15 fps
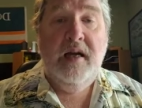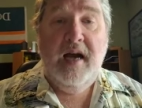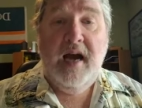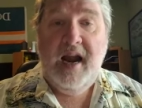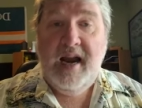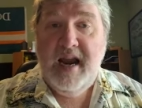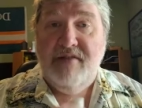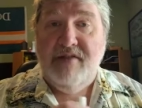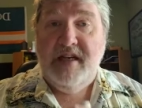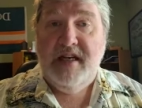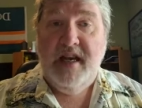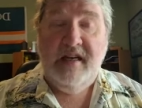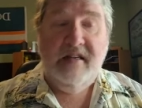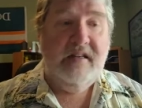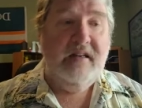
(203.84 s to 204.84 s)
I haven't
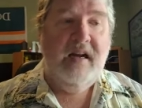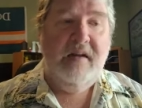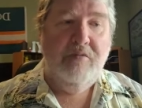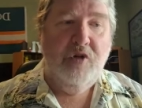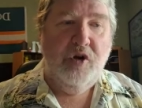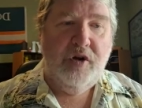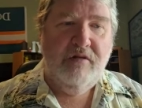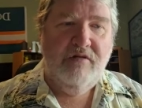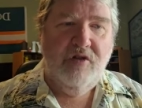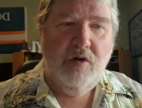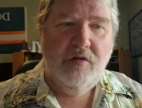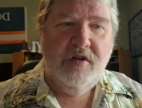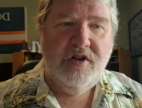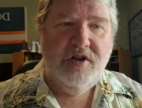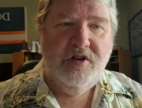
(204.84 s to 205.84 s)
yet. I'm looking
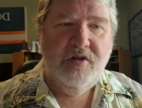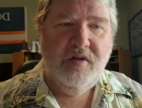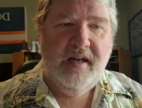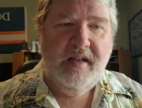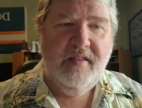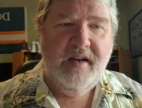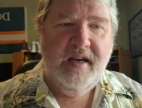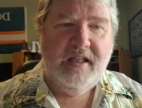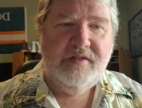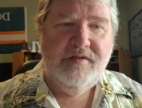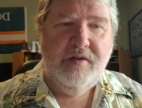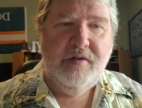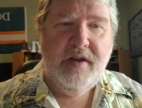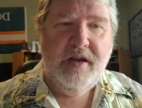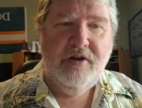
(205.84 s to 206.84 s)
forward to in the next
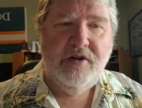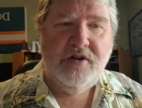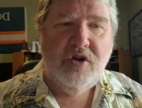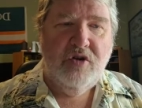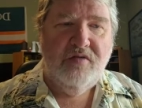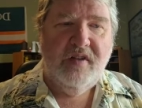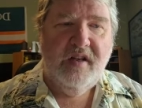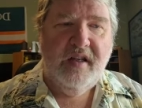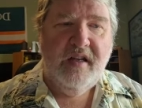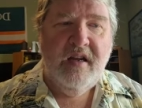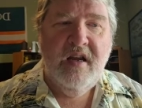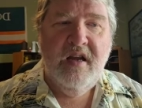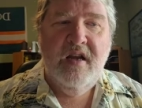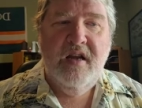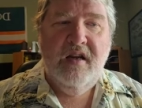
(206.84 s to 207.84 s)
few years, hopefully
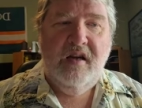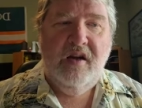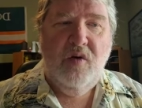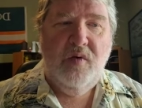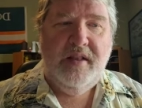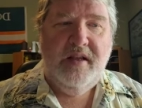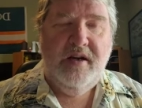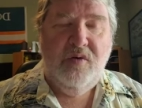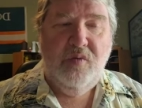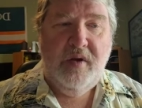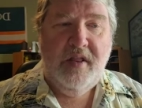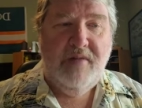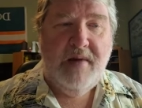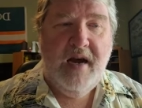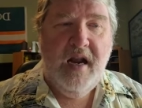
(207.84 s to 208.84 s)
going there
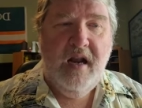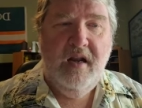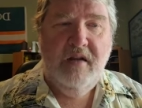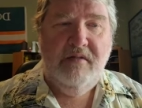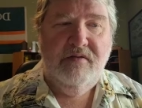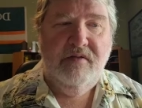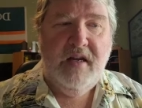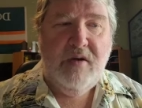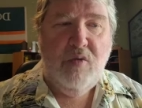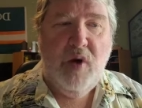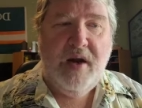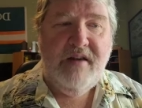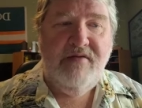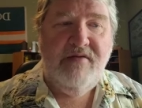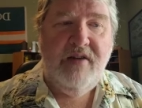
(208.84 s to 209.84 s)
with my lovely
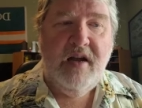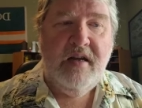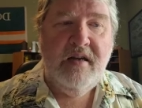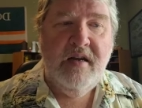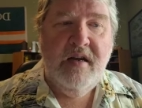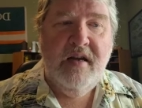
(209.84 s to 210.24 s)
wife.